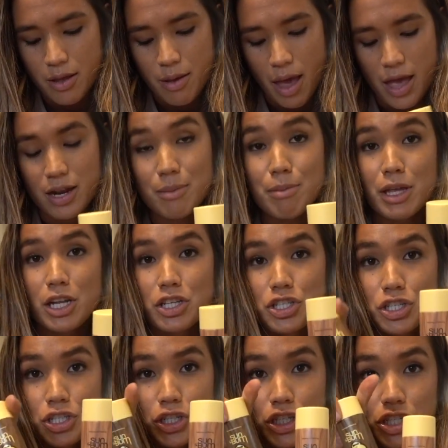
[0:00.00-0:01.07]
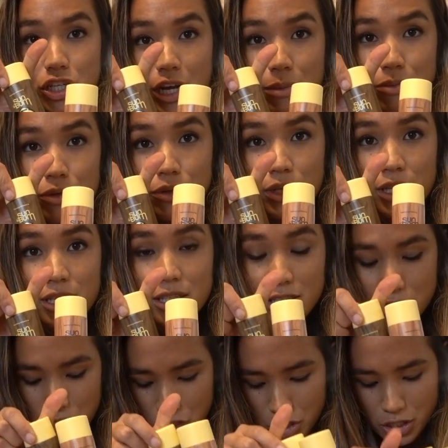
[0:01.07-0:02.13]
and a miniature shampoo and
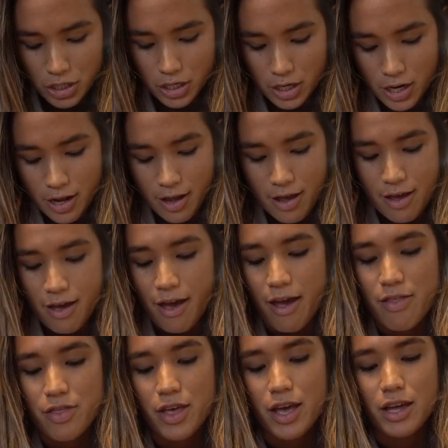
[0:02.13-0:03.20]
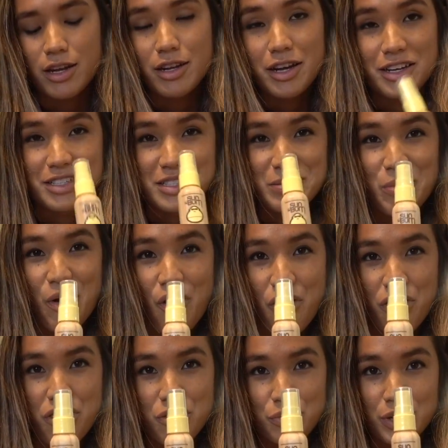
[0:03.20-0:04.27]
conditioner, and then a
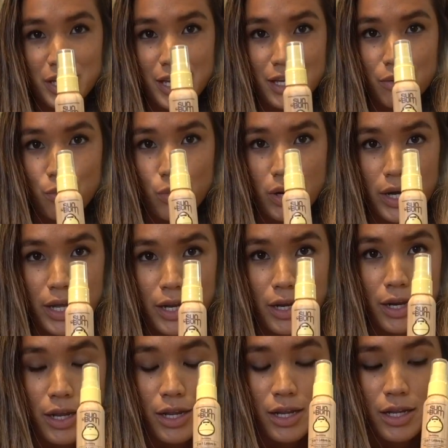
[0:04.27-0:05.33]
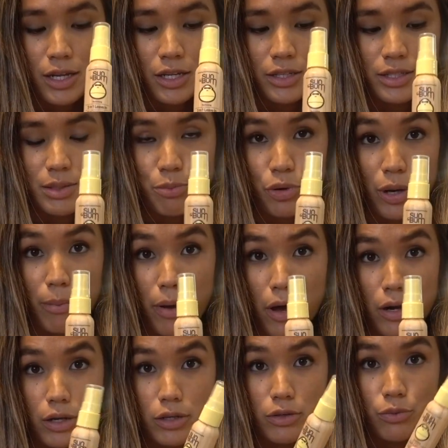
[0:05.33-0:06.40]
small 3-in-1 spray
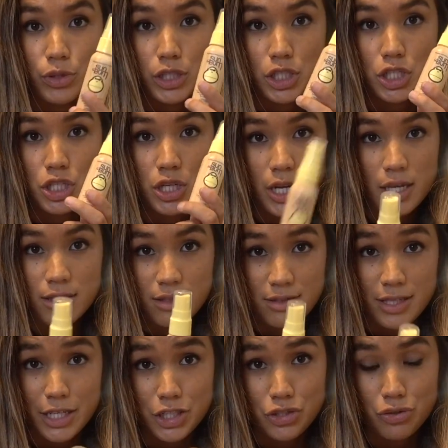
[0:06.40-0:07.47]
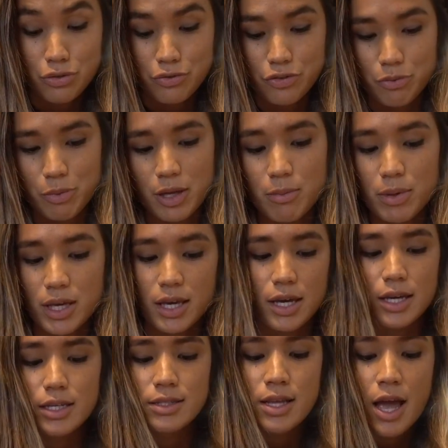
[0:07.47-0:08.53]
bottle, which is essential for me
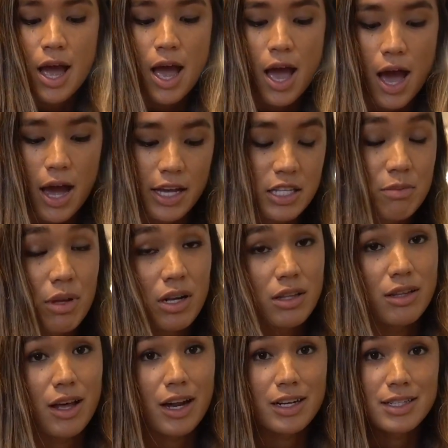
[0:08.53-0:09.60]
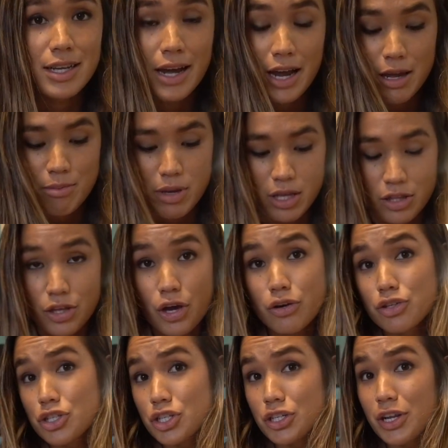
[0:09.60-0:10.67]
because I spend a lot of time in the
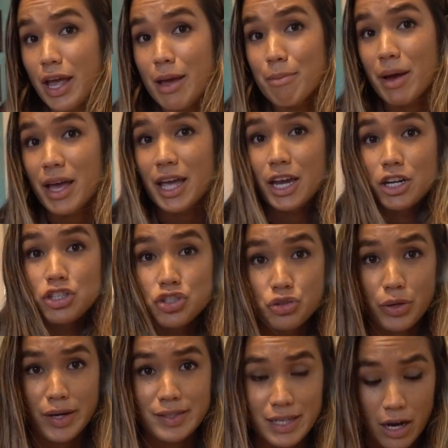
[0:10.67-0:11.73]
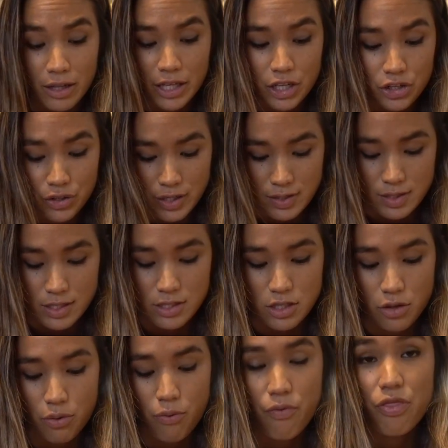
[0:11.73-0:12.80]
ocean and my hair dries out like crazy,
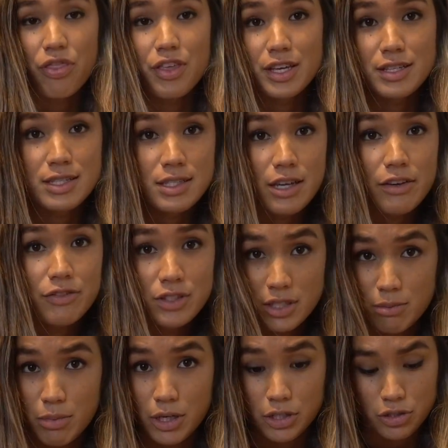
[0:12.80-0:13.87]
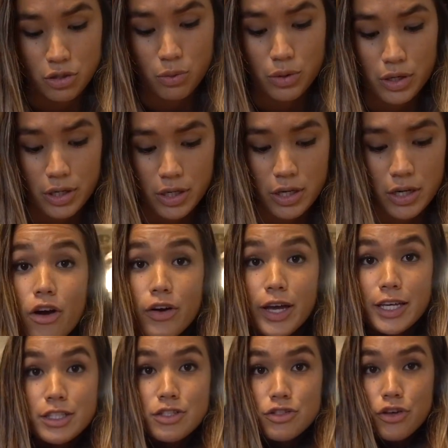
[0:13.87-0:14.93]
so this stuff is a miracle worker.
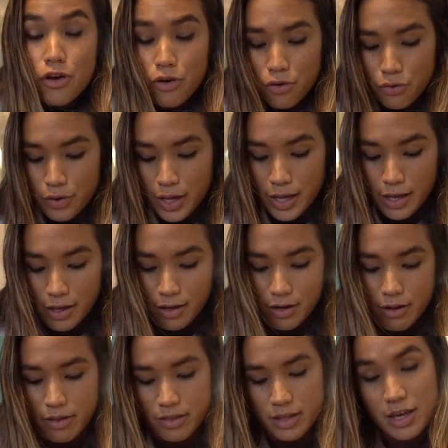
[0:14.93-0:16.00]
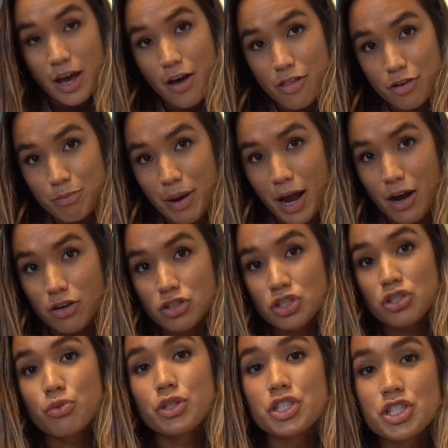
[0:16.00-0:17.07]
Okay, so in the other
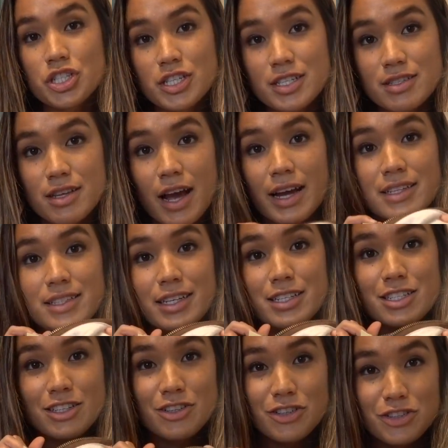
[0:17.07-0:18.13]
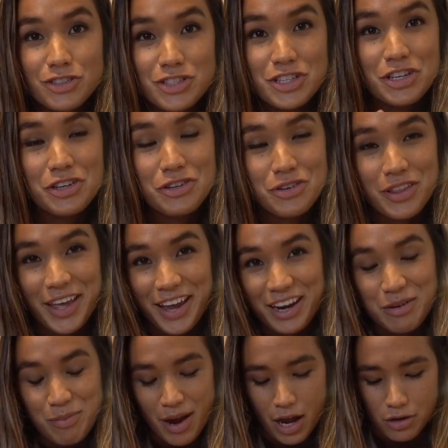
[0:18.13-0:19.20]
pouch, which is identical to the
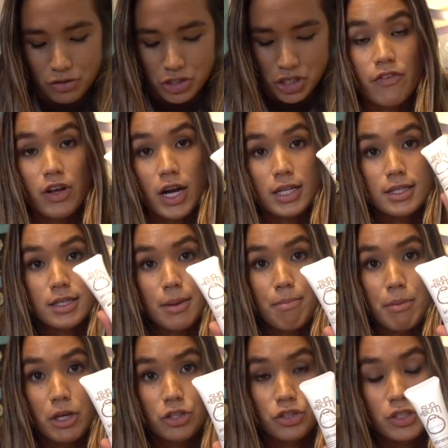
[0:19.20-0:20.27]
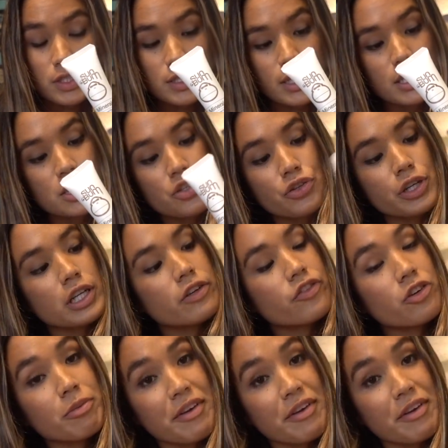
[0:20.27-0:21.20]
hair pouch, I've got some mineral sunscreen for